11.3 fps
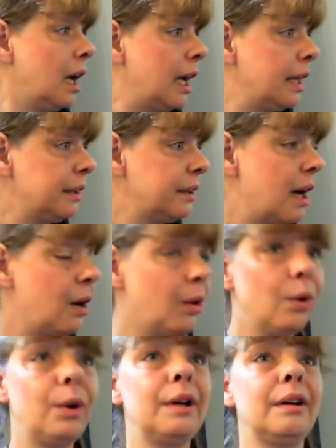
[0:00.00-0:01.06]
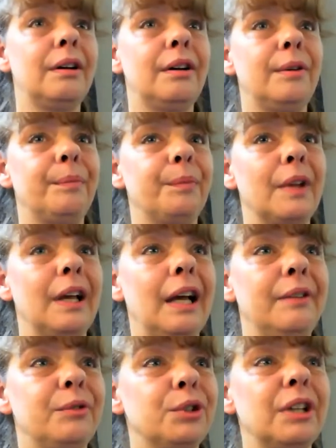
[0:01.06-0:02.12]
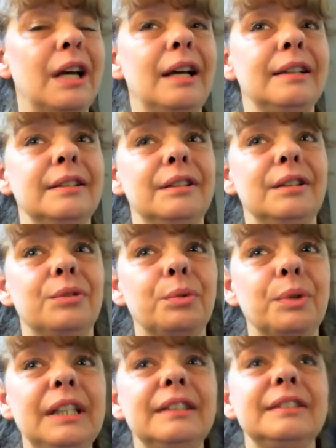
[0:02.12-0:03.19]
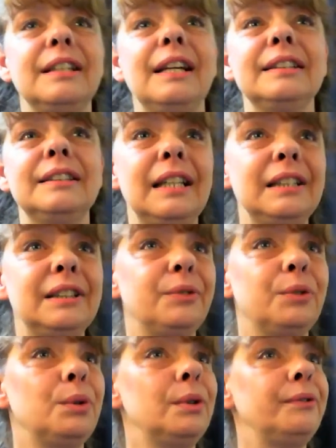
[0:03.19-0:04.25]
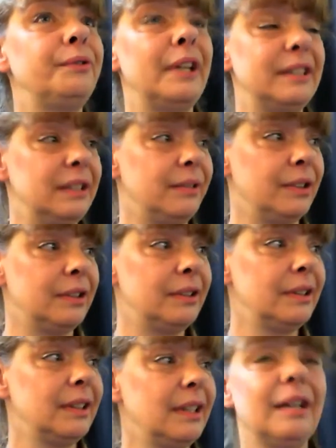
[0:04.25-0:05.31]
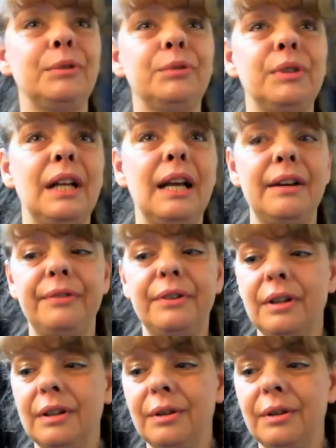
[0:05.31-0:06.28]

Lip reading: And now I wish us a really successful festival. We will have